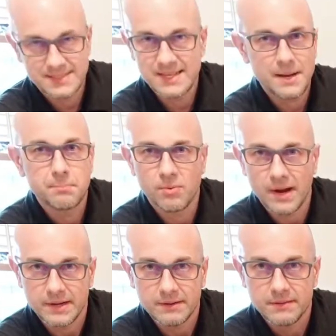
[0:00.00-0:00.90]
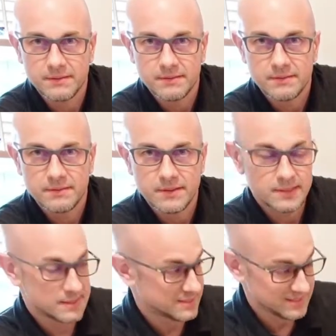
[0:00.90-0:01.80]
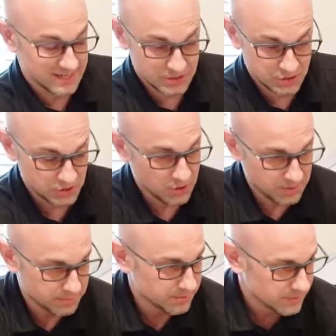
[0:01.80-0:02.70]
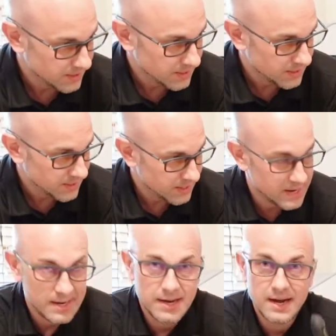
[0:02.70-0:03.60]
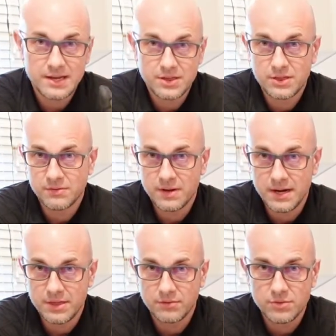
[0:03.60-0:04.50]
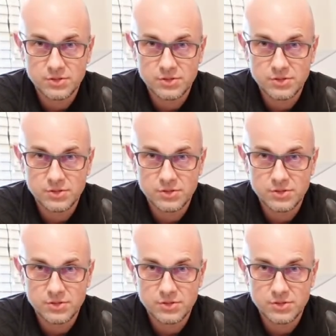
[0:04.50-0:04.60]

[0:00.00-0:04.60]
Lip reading: not bright. It's not sharp. And I threw